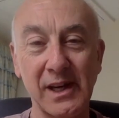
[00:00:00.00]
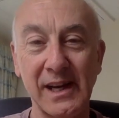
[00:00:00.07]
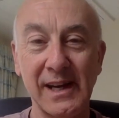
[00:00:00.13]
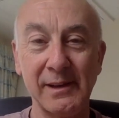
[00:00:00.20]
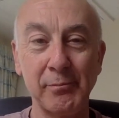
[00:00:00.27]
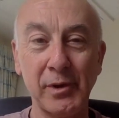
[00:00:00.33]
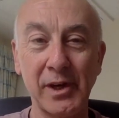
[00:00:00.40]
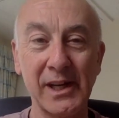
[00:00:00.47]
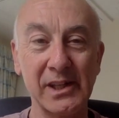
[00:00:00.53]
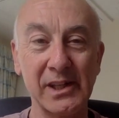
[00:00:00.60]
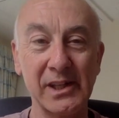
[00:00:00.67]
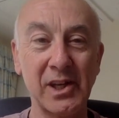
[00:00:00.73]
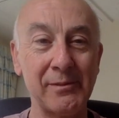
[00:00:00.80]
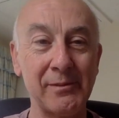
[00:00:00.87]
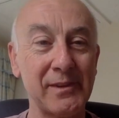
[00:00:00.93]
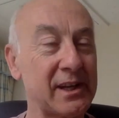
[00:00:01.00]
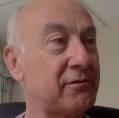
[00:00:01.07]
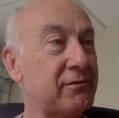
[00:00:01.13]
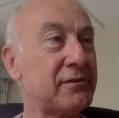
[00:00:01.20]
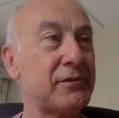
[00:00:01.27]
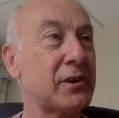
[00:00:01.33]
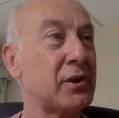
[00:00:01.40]
and by that time
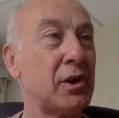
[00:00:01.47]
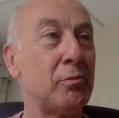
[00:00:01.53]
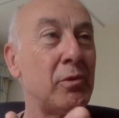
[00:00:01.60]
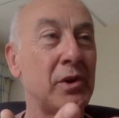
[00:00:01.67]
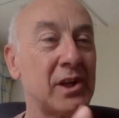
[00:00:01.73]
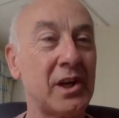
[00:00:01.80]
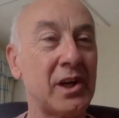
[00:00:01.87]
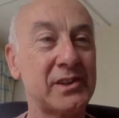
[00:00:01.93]
they've forgotten what the